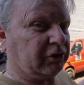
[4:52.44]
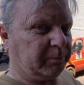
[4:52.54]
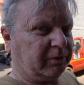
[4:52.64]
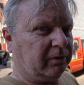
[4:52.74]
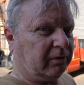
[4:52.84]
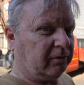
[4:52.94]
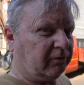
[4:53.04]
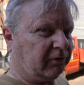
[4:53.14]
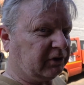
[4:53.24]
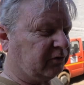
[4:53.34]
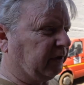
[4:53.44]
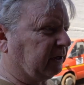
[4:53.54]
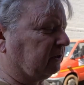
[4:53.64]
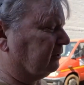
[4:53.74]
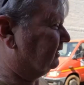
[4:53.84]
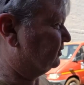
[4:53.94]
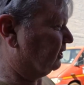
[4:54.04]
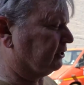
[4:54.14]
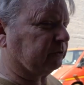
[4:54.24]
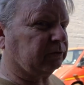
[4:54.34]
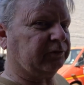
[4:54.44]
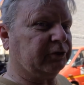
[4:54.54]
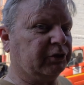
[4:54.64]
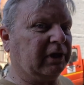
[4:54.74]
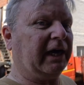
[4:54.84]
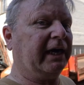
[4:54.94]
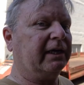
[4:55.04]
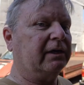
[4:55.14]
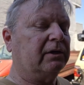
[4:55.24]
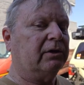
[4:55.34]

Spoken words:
trip for this vehicle is scheduled for July